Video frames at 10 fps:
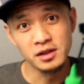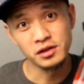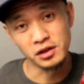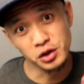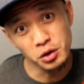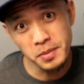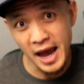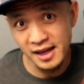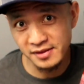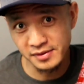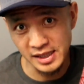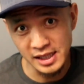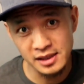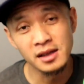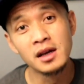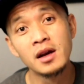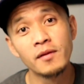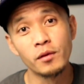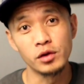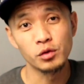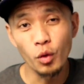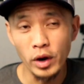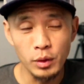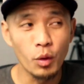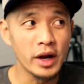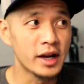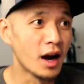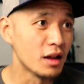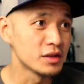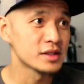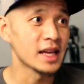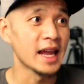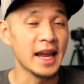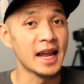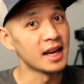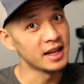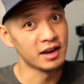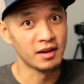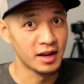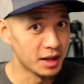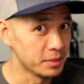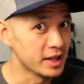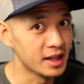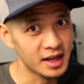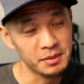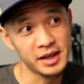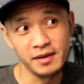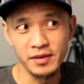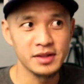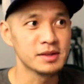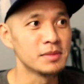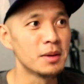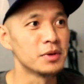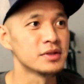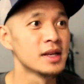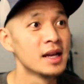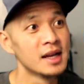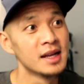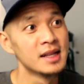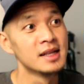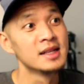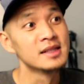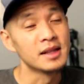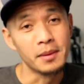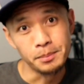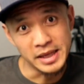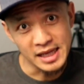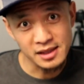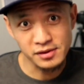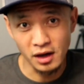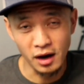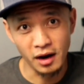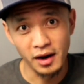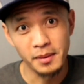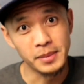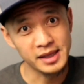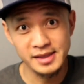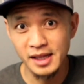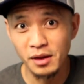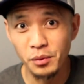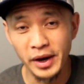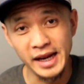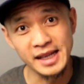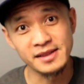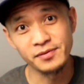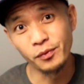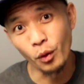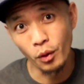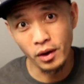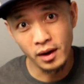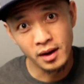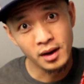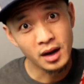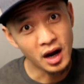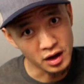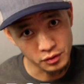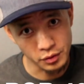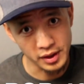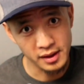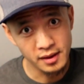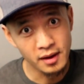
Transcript: so 2 packs of these for $21. And here, let me give you some numbers. The BSR bestseller rank is 400